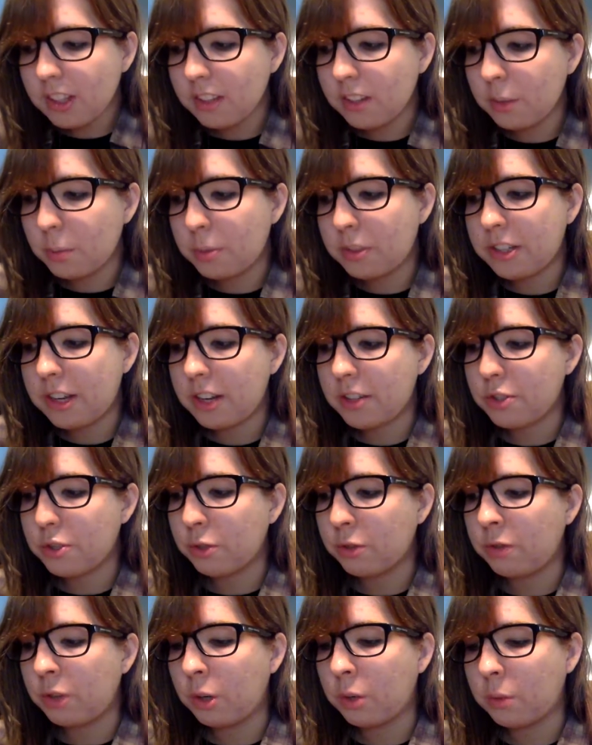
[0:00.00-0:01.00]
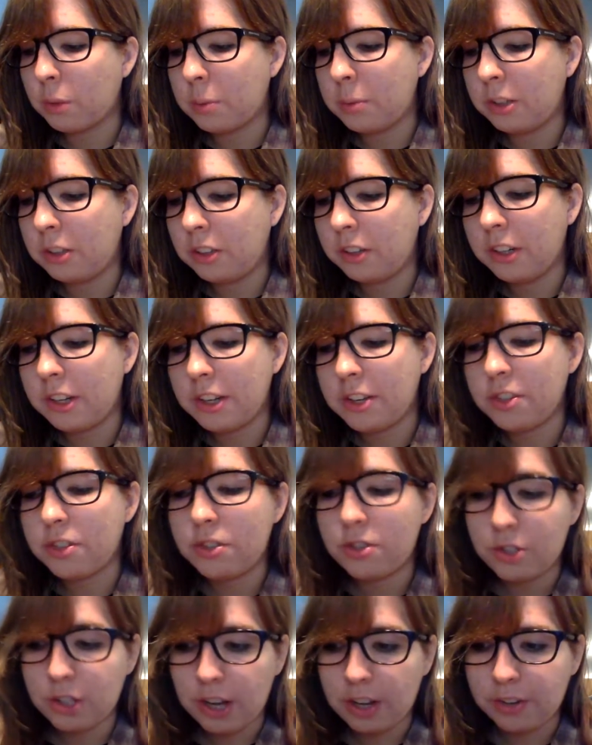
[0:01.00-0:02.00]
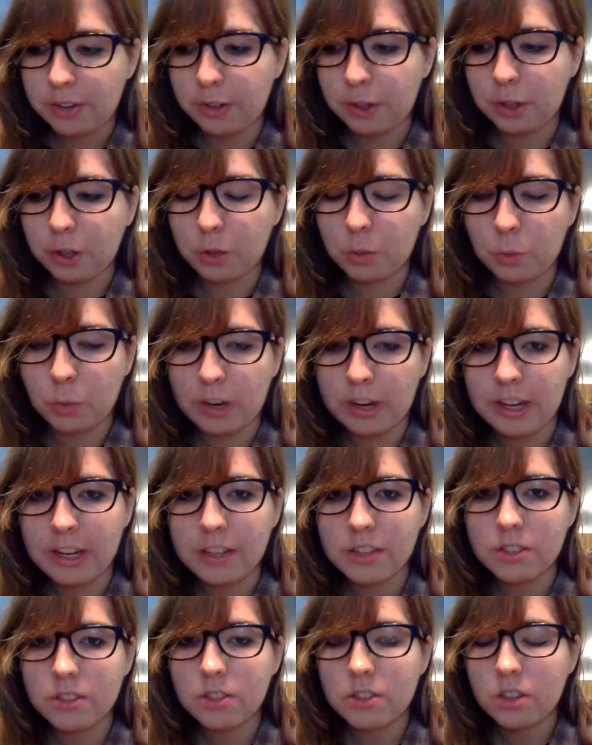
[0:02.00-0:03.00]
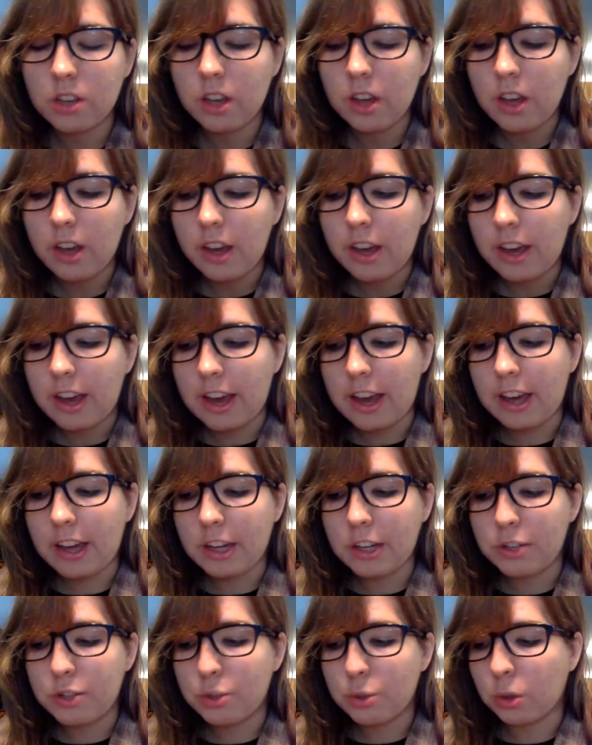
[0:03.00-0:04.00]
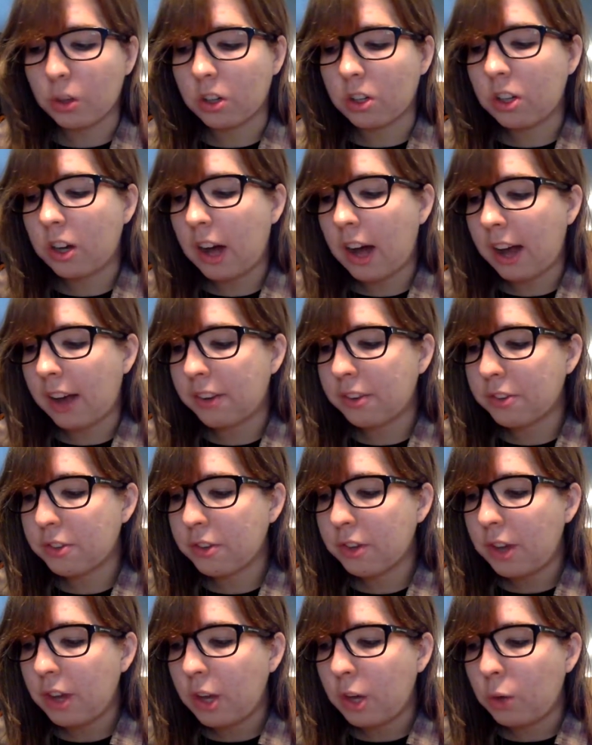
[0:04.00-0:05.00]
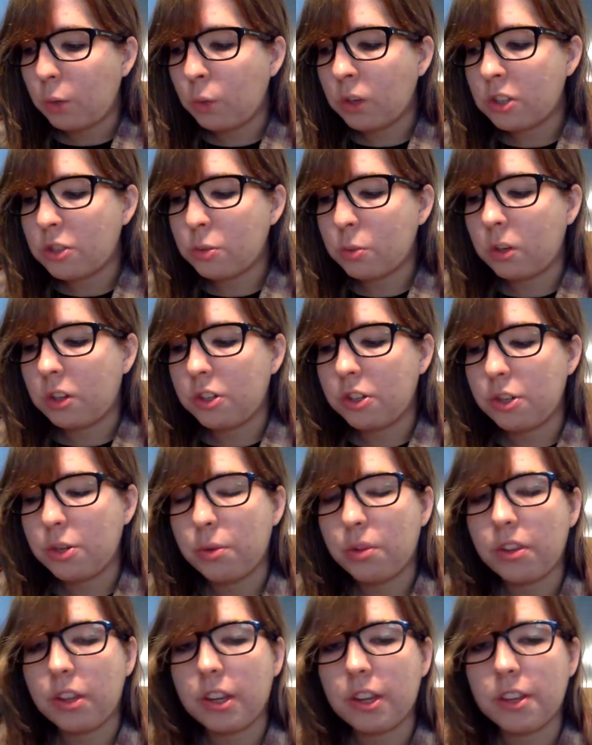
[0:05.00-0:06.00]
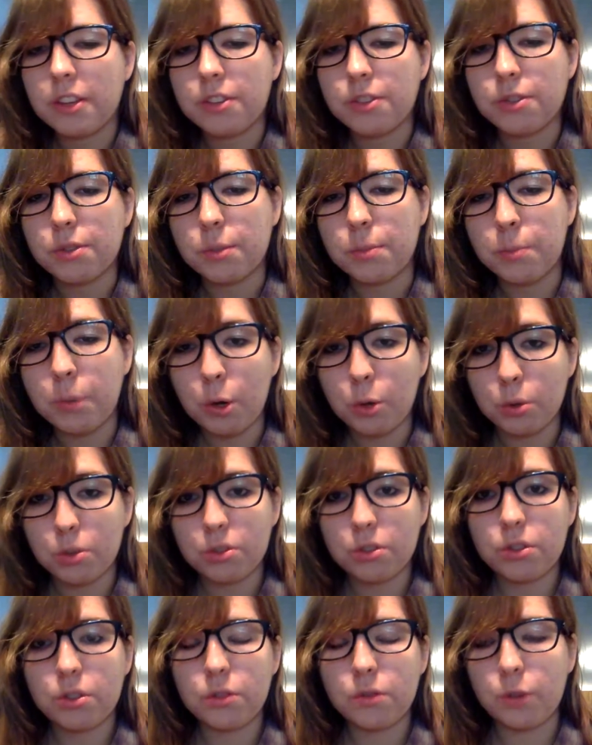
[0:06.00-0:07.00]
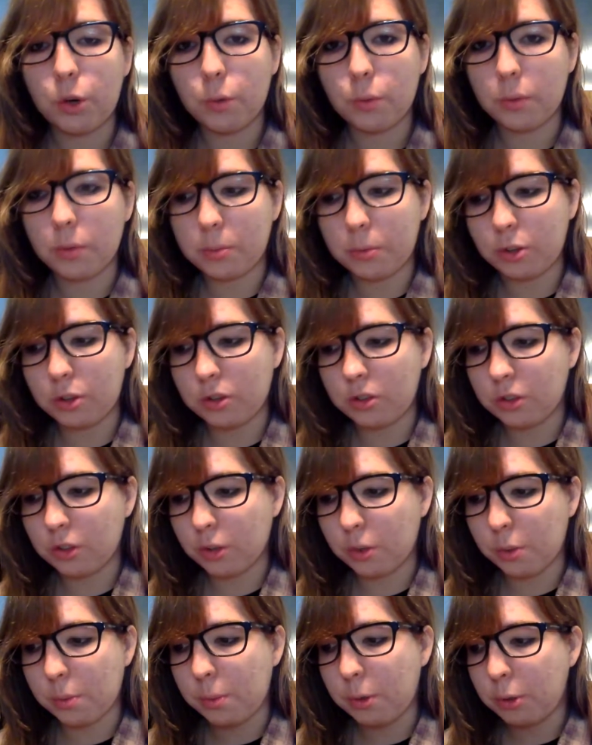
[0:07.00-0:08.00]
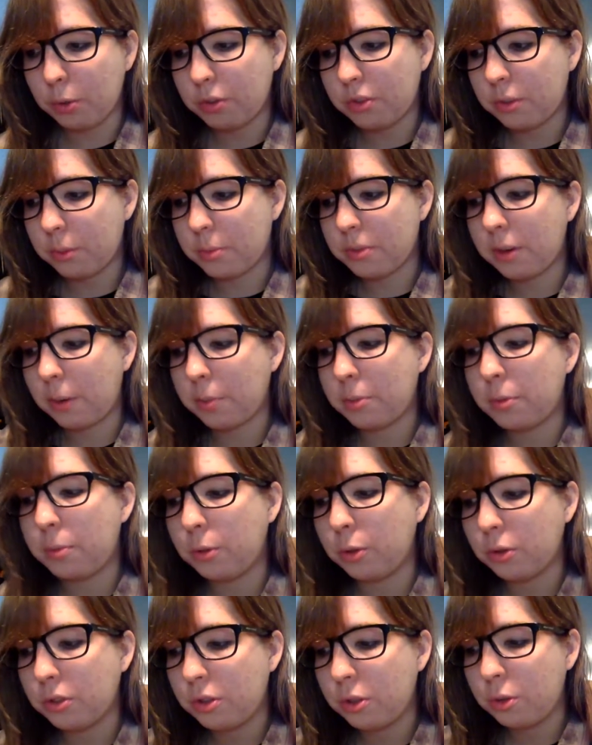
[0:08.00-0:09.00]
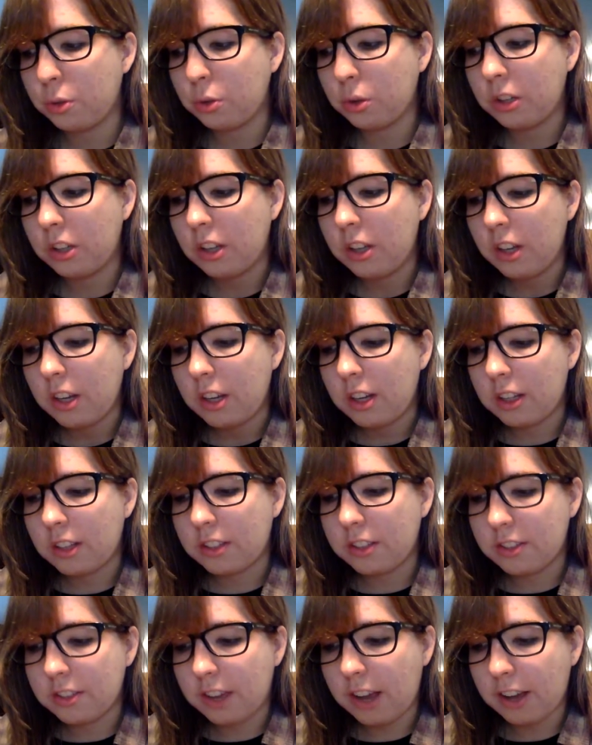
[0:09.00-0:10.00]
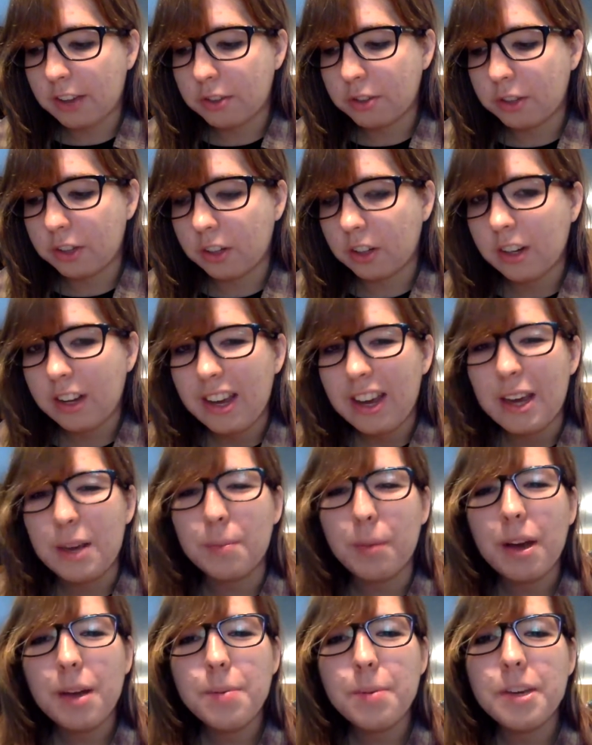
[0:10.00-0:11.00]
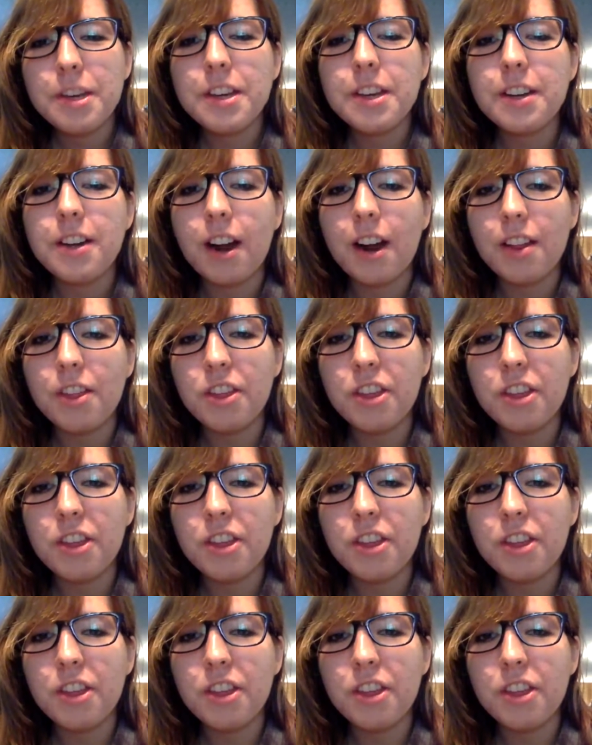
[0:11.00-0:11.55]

the potential vulnerabilities, gender, race, age, or class, which one do you think is the most vulnerable, the most susceptible to a disaster? In my opinion, I